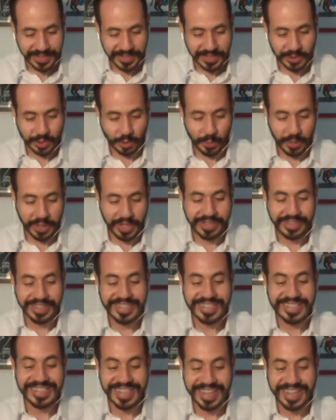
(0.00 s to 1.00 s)
So in
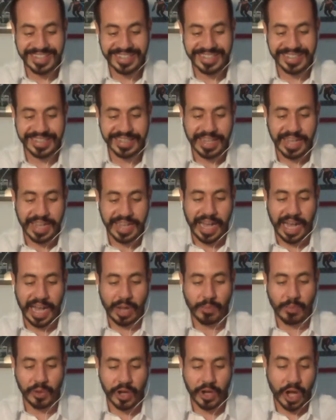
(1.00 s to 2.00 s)
this sense,
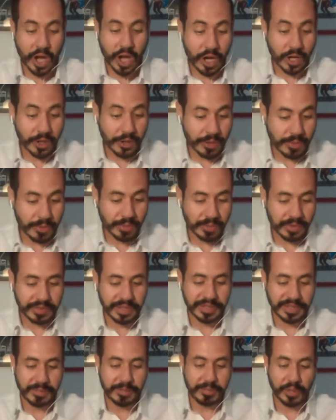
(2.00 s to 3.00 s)
I want to argue
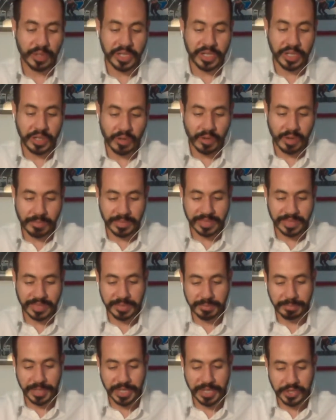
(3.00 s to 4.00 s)
that the political
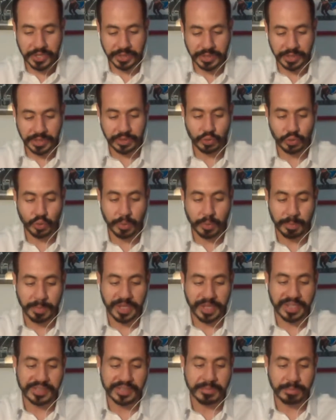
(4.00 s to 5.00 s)
emancipation that took
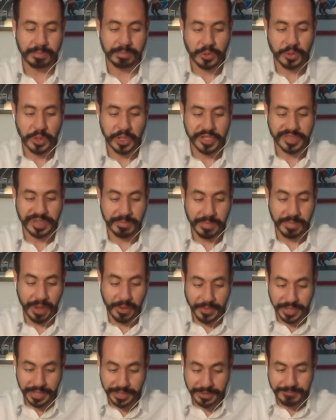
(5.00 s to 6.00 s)
place in Portuguese
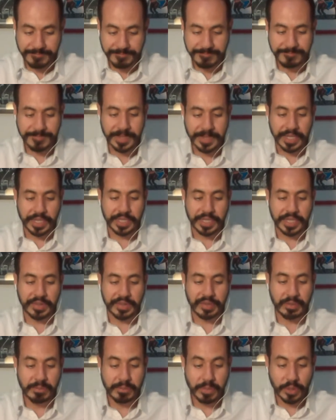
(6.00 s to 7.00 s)
America,
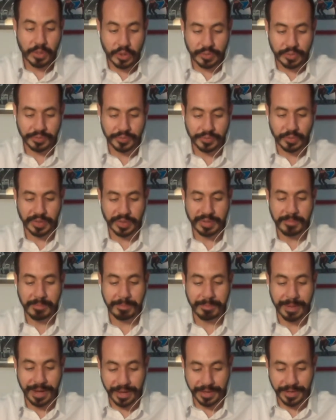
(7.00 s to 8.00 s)
giving birth to an
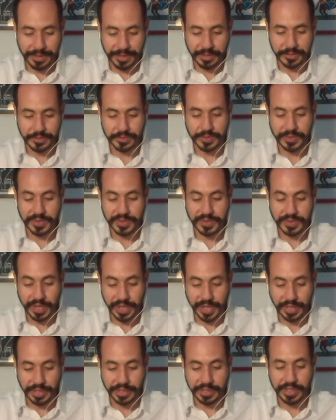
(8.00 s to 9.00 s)
empire
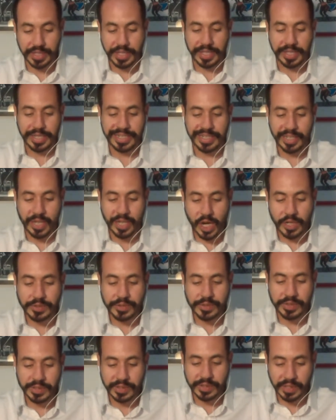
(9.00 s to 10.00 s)
sustained in
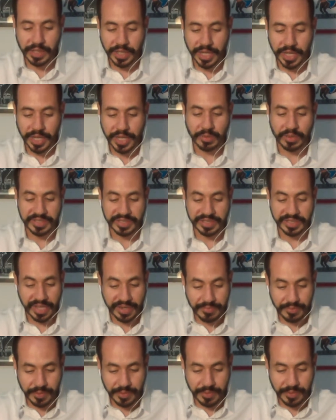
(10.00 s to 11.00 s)
large-scale
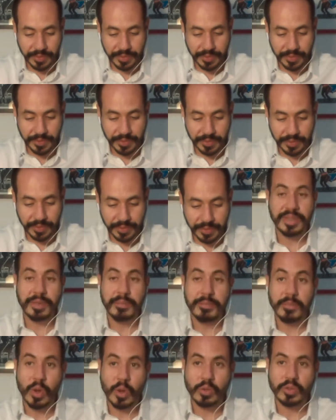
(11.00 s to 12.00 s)
slavery, was the
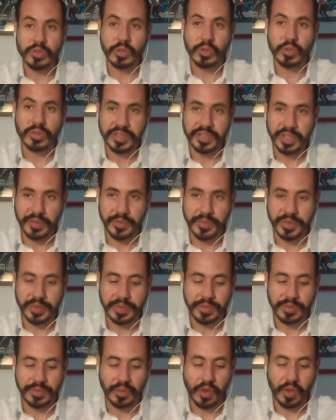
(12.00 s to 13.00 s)
most
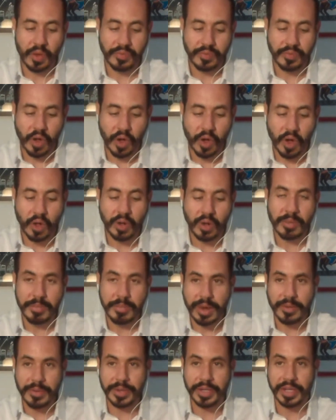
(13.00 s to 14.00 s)
conservative of all
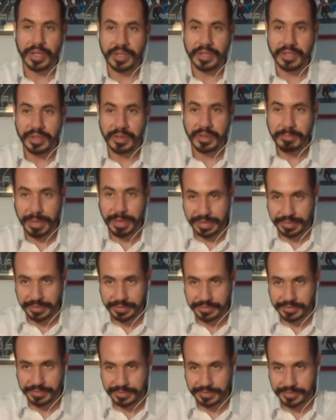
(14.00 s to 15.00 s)
American
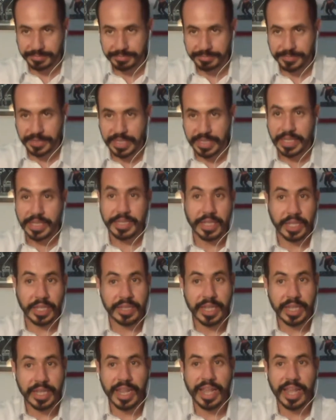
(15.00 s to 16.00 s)
independence.
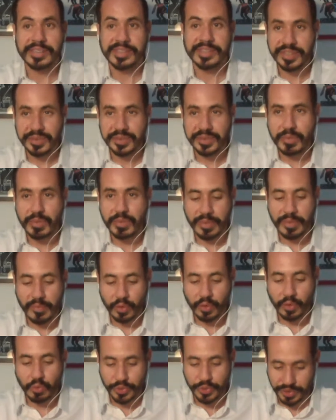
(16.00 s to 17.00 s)
Nonetheless, still a
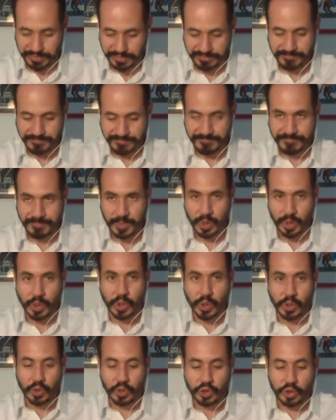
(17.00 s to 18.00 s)
revolution.
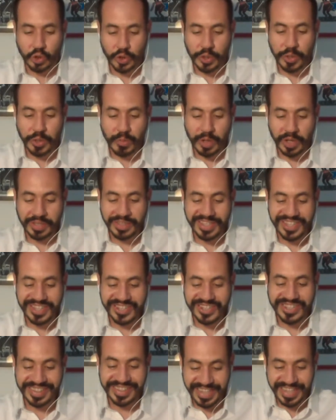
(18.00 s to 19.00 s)
31
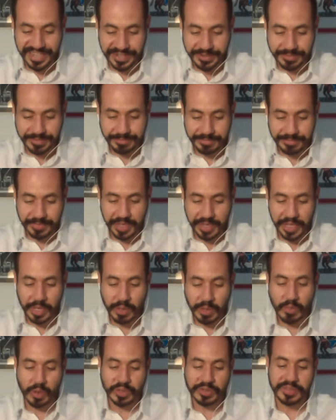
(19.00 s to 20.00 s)
years later,
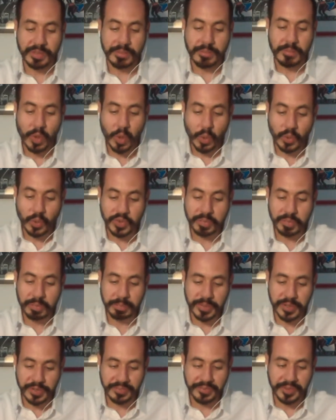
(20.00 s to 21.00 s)
it was the most
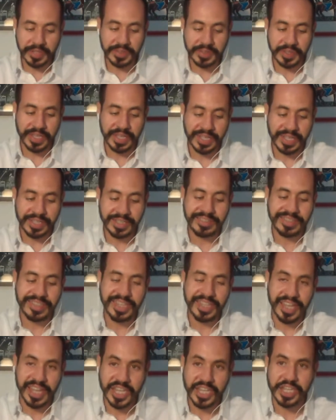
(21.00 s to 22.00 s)
perfect
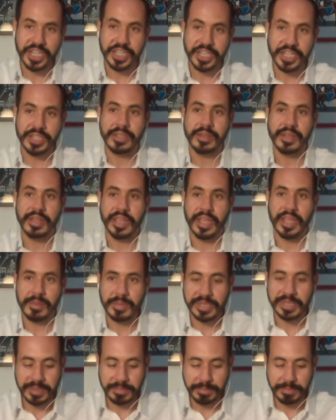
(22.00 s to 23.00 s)
anti-Haitian
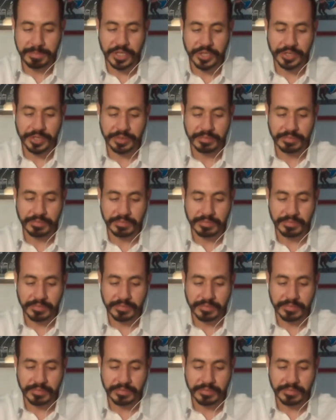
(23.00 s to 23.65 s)
emancipation.